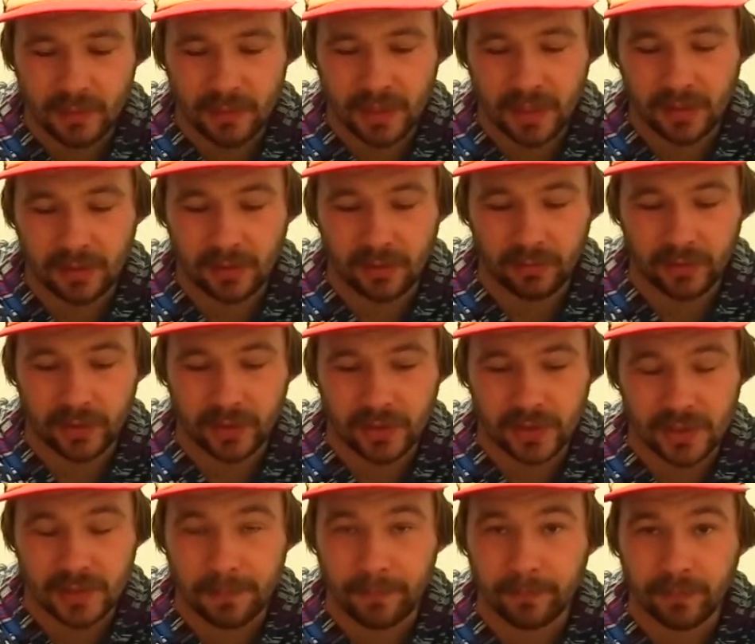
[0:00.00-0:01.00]
I mean, you really
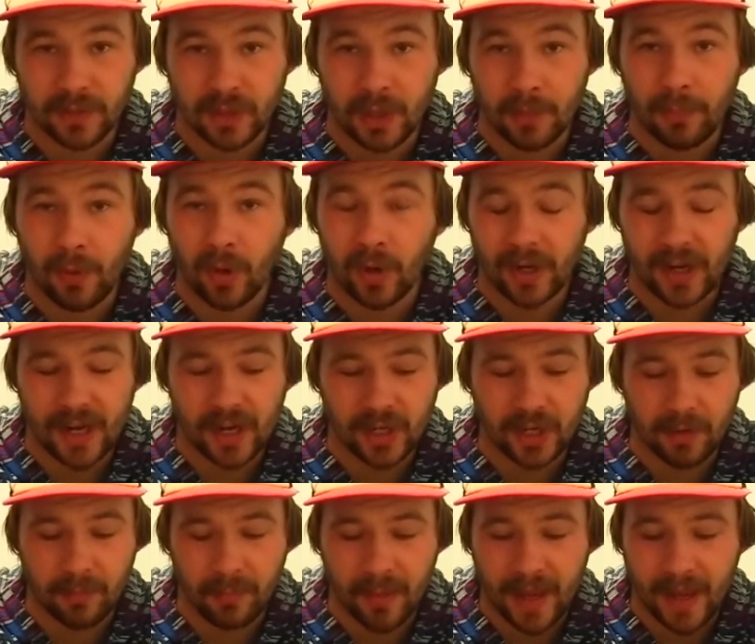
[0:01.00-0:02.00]
just, you pull it out of
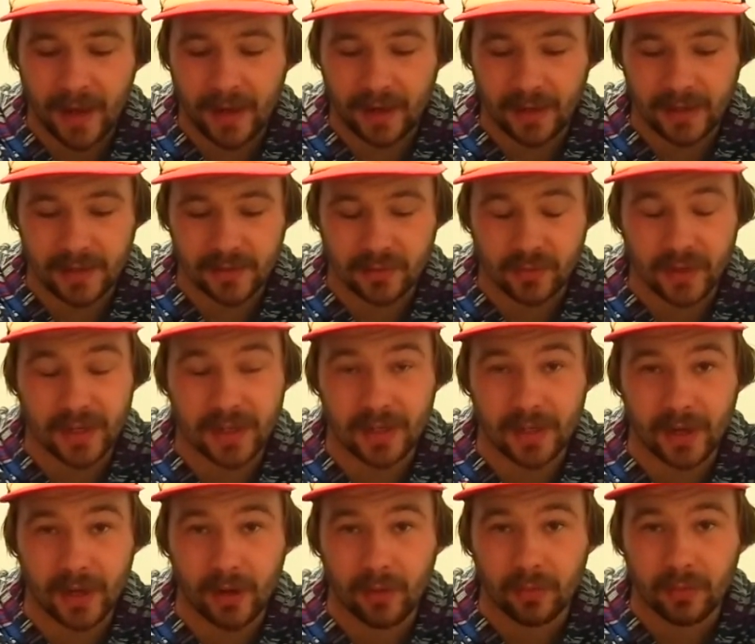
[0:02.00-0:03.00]
your bag and it's ready to
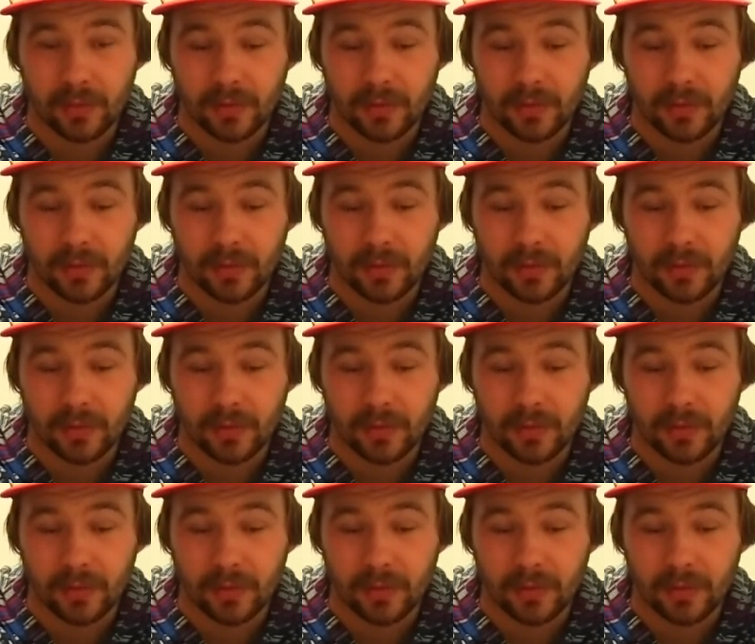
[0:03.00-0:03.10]
go.